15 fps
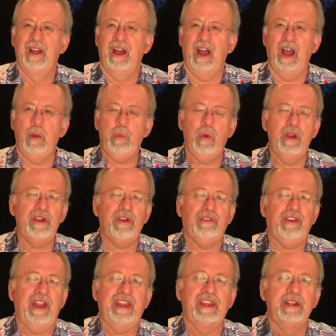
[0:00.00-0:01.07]
I wonder if
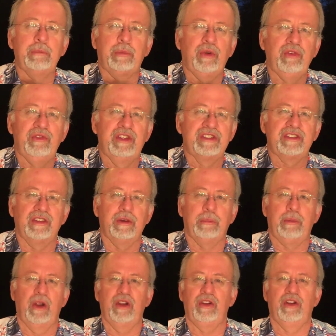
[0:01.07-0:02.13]
I can improve this little
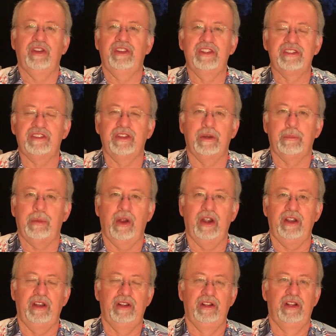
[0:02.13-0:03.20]
part or this little part.
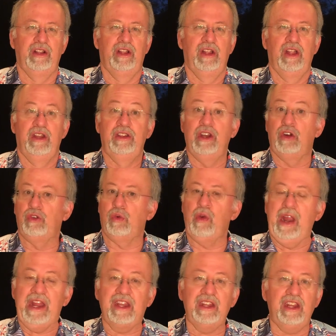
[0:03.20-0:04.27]
Now,
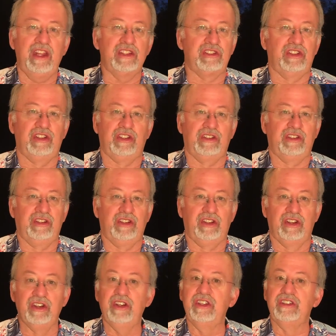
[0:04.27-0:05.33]
granted, it's
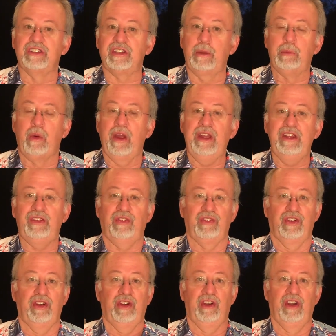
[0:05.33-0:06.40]
good in some ways
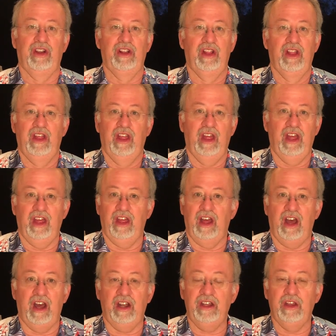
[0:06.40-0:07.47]
for
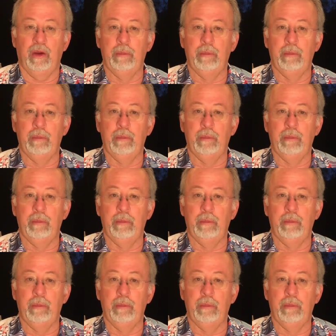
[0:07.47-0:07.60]
audio